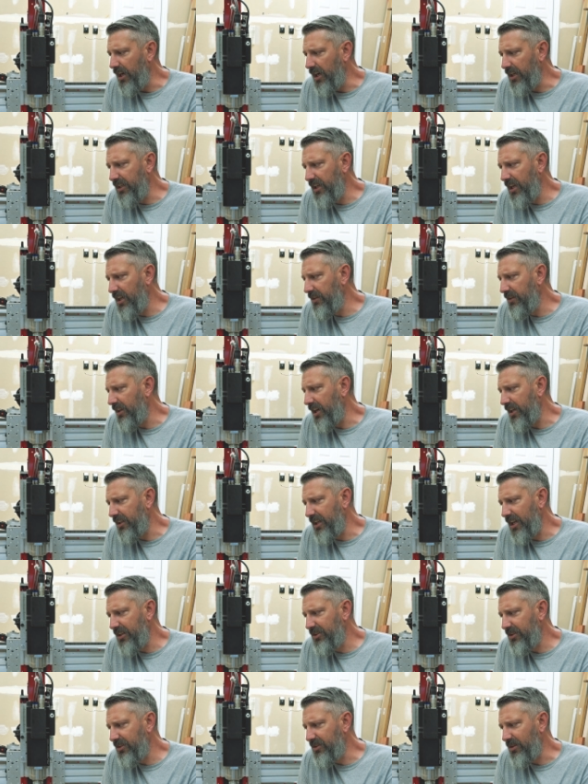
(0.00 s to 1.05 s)
again, like
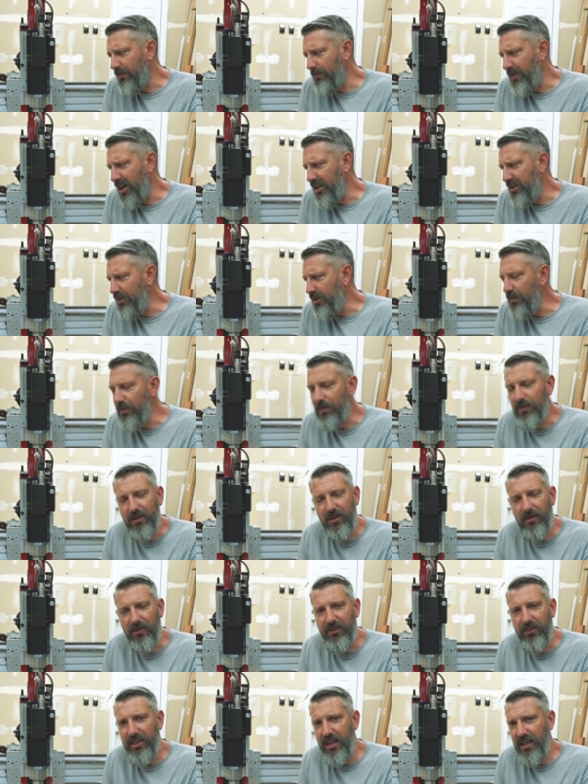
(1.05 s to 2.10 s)
that's just a minute
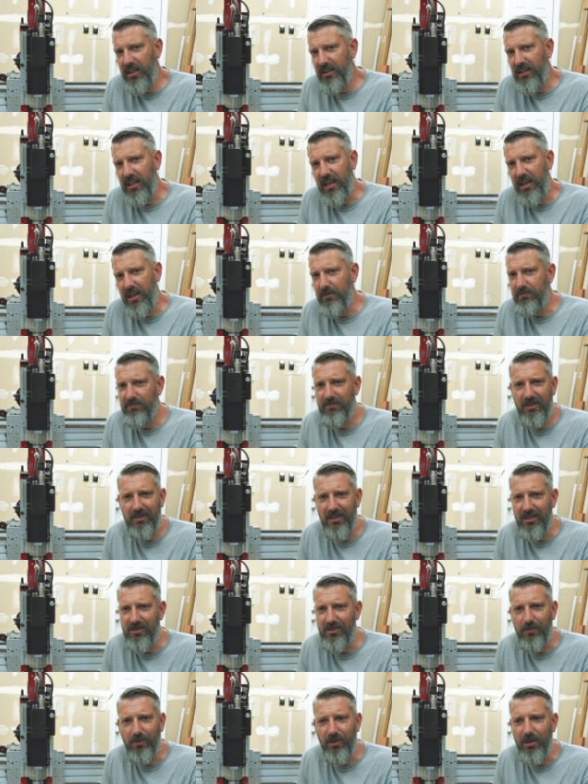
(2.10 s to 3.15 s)
little thing that
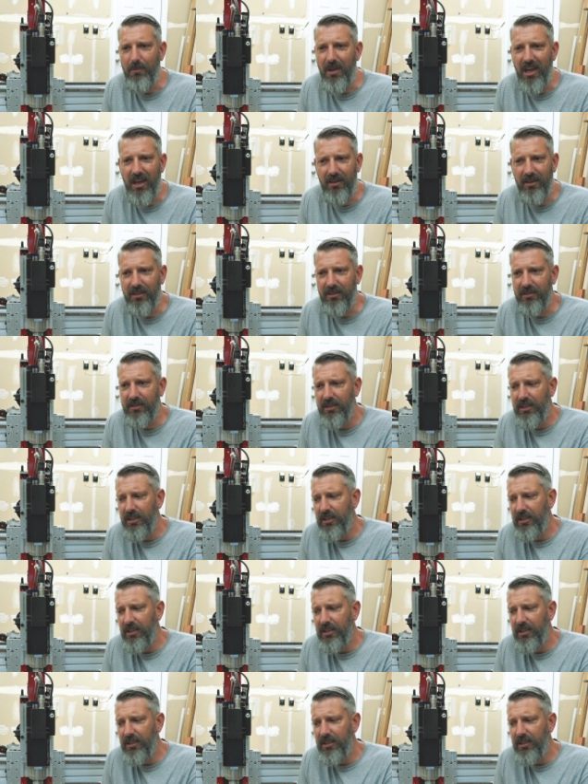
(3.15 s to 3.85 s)
doesn't really matter.